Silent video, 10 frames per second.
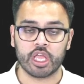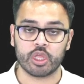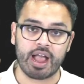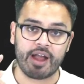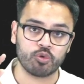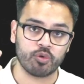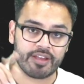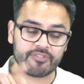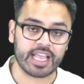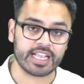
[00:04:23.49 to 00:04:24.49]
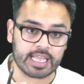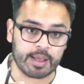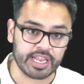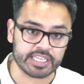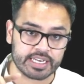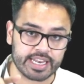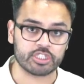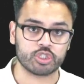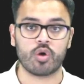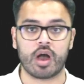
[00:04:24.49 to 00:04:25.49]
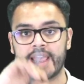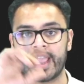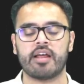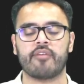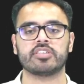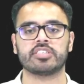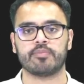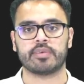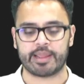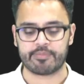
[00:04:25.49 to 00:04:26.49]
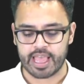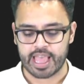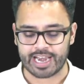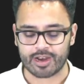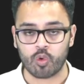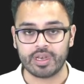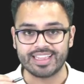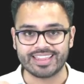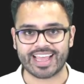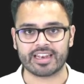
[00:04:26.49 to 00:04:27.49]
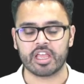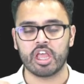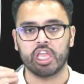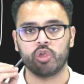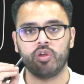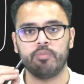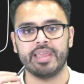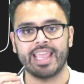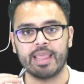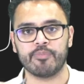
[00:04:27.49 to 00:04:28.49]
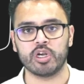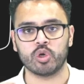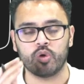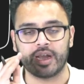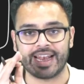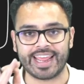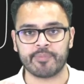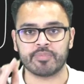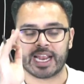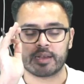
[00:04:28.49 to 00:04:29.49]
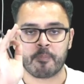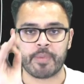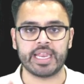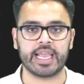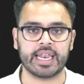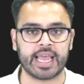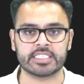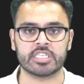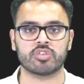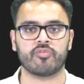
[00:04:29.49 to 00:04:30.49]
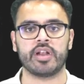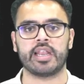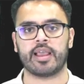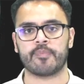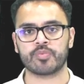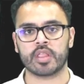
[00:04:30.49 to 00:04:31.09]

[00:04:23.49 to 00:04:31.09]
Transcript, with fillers: you have to give the examination next two again after some time and only then you will be able to claim that medical license of India